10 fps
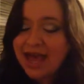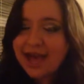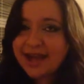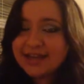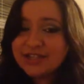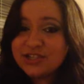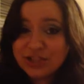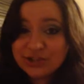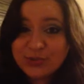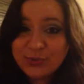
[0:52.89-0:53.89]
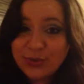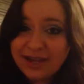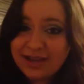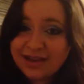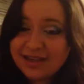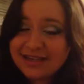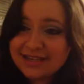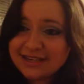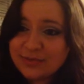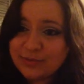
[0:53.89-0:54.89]
Uh, Dr. Weir
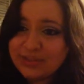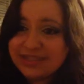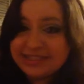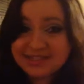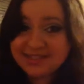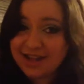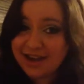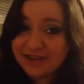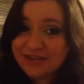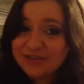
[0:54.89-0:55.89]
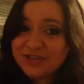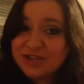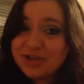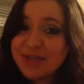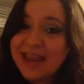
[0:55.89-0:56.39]
uh, was the designer of the ship,